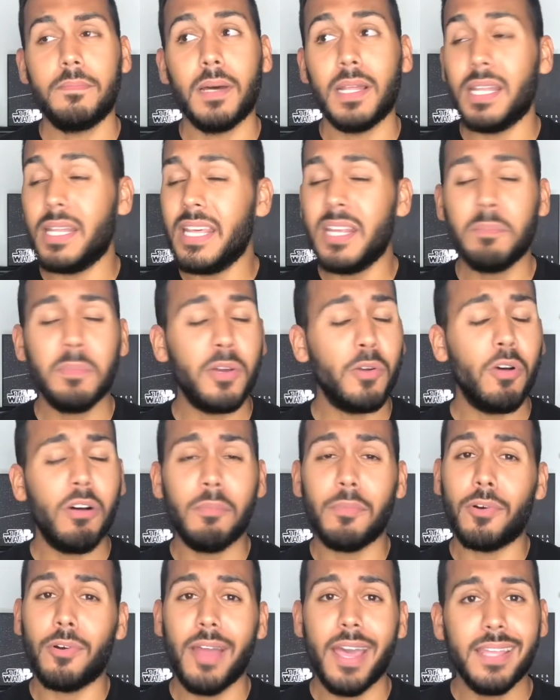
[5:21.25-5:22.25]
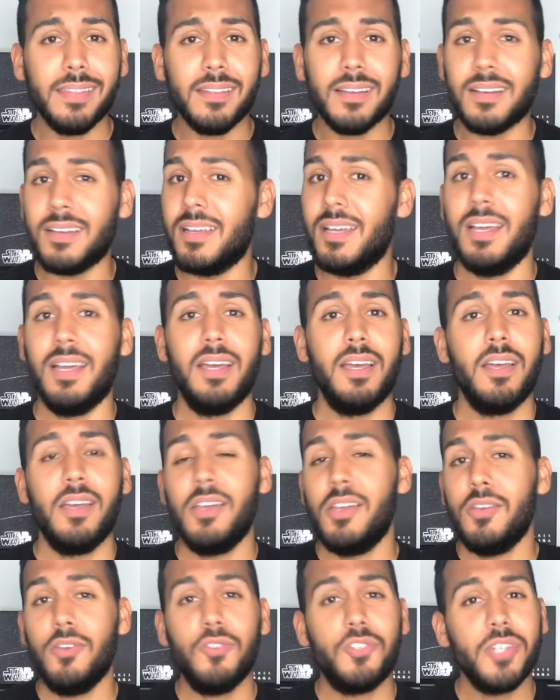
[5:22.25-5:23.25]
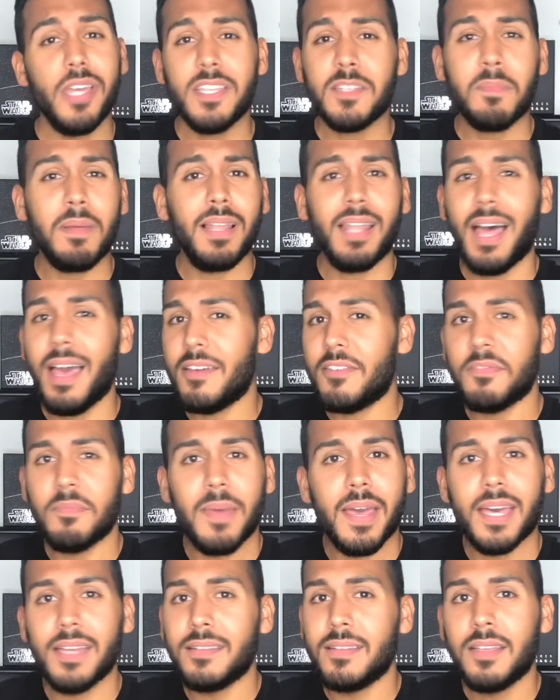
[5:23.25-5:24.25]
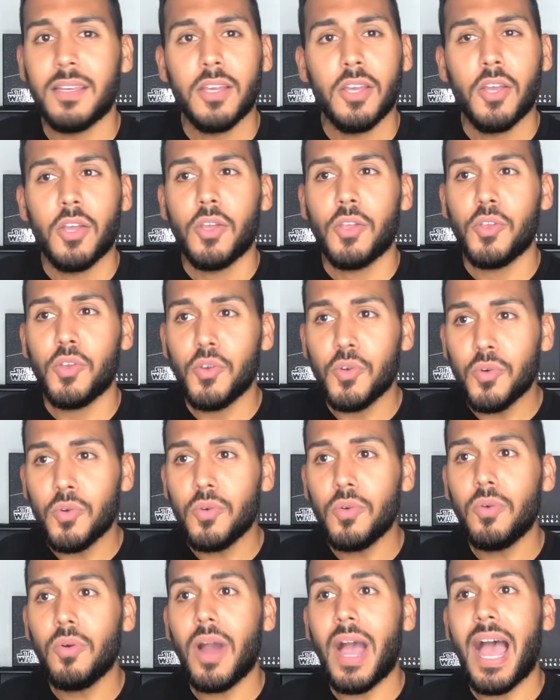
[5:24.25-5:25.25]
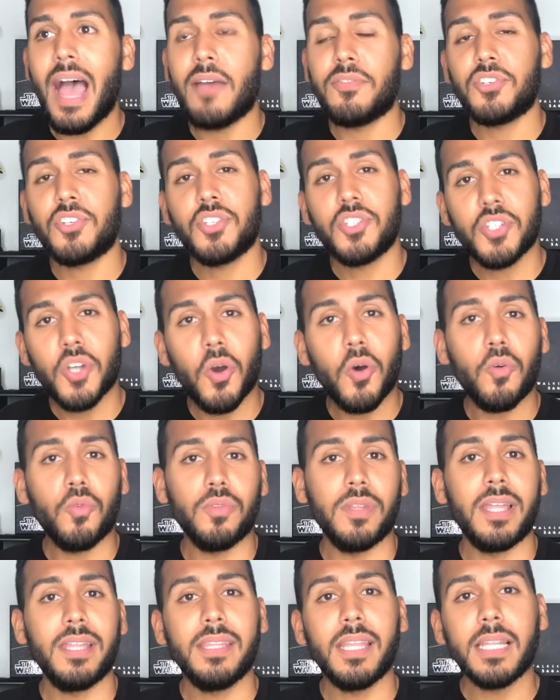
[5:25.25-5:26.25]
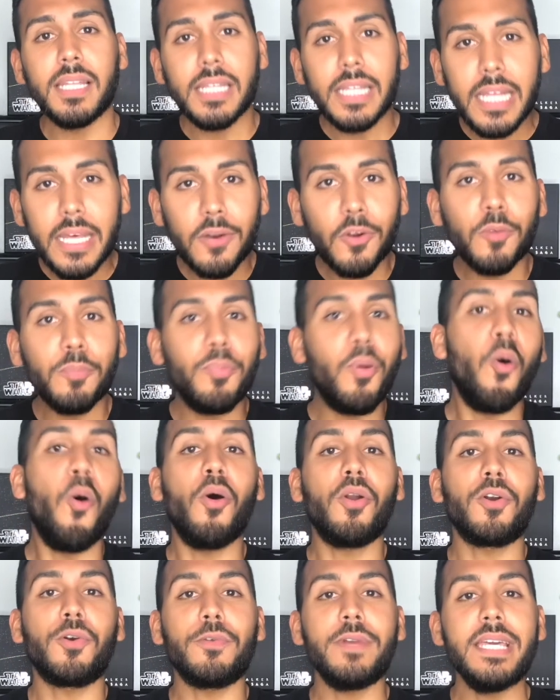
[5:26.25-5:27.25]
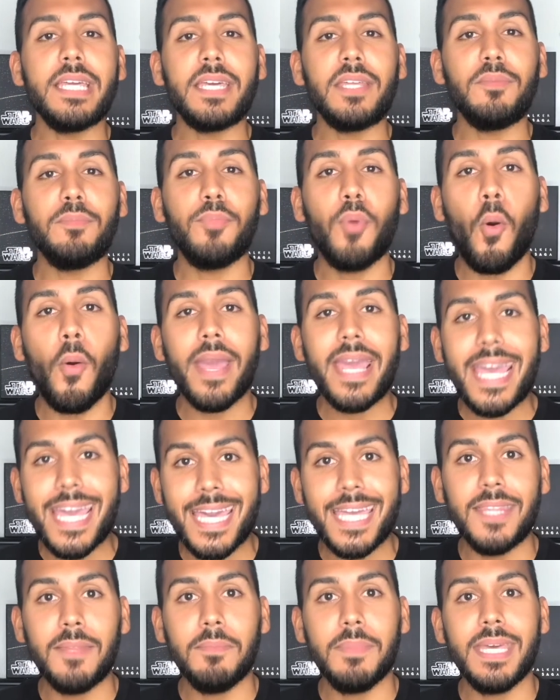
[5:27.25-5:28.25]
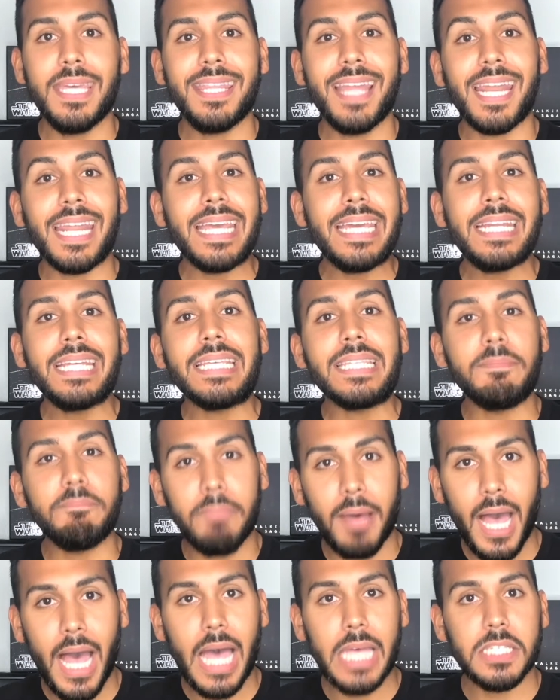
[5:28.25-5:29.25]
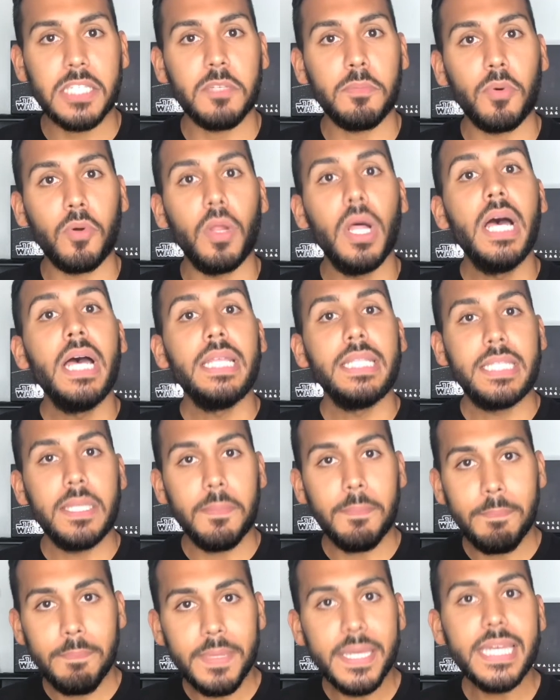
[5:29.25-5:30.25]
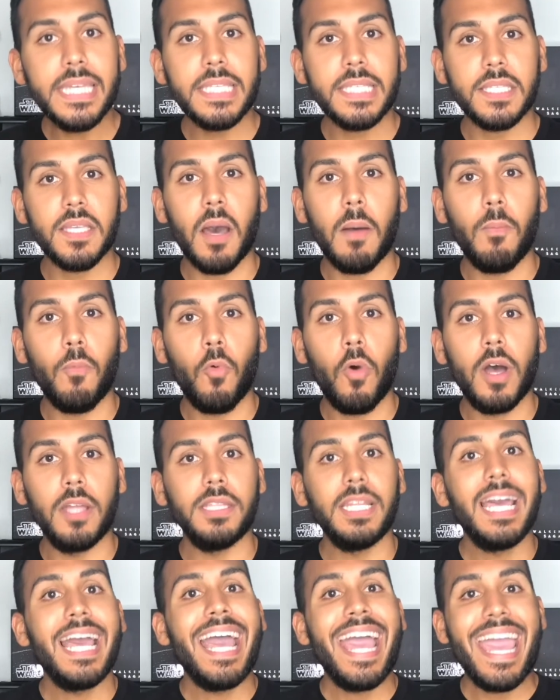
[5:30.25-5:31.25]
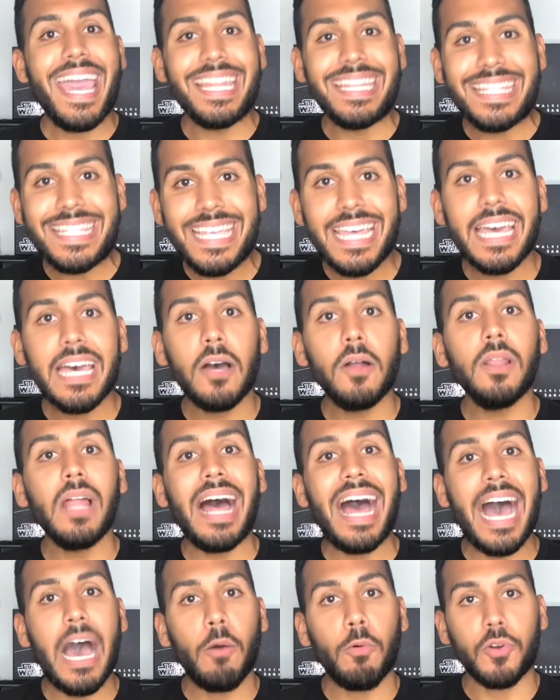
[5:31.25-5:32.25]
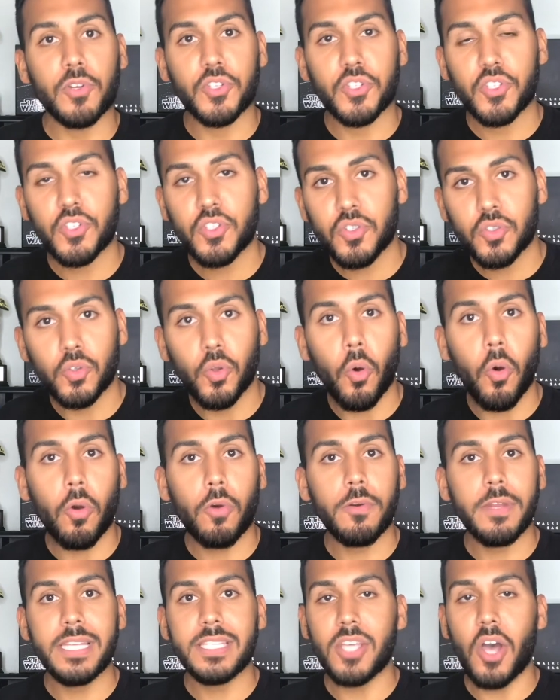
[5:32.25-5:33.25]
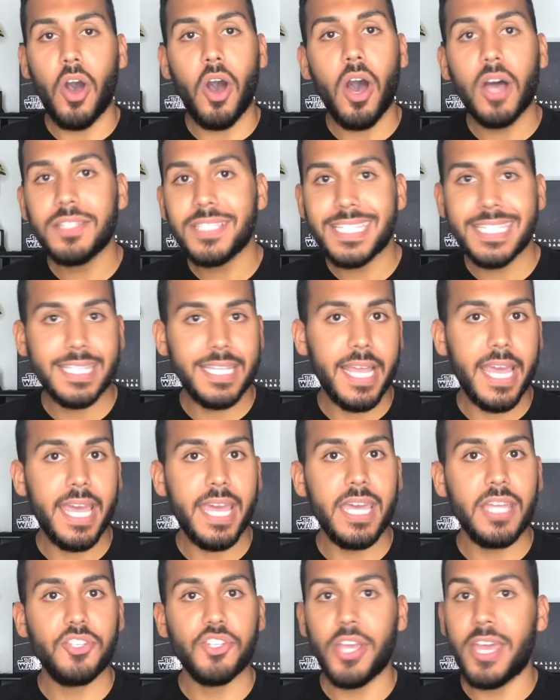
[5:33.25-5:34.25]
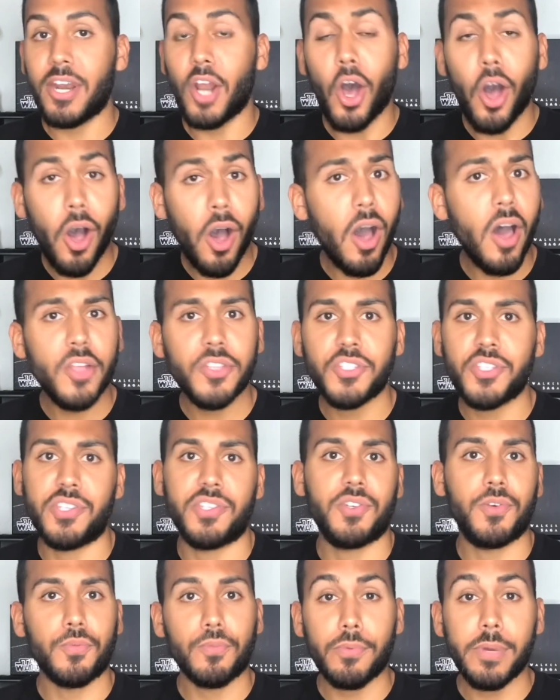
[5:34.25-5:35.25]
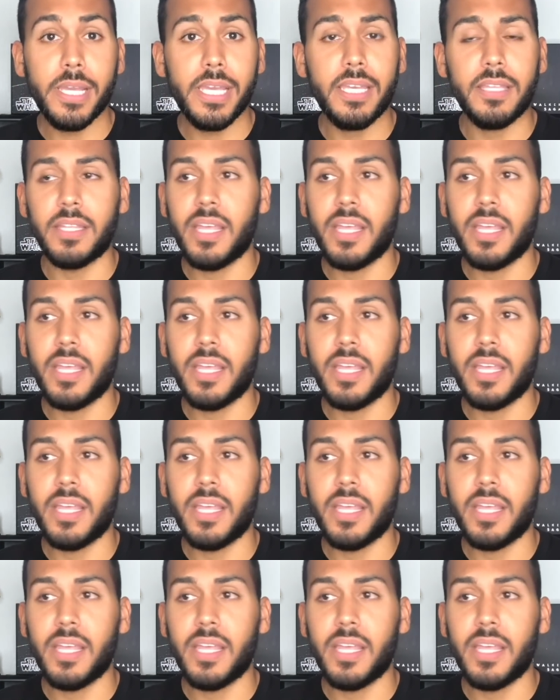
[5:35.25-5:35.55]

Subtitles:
Lin-Manuel Miranda, you changed my life, man. You have shown the little Puerto Rican boy in me that it is possible to be someone and tell our stories on stage and on screen,